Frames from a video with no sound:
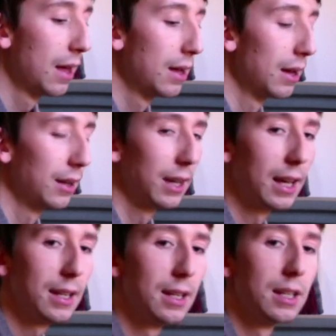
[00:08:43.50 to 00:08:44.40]

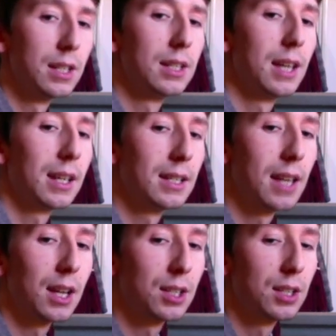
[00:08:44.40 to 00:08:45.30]
Okay, so the second
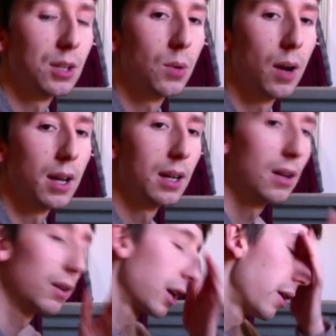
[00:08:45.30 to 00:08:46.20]
section is quite a
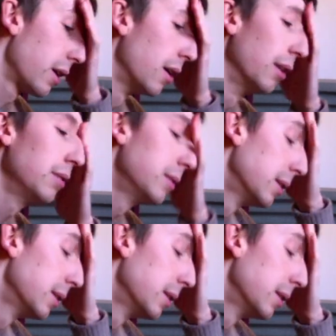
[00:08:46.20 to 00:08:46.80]
lot going on.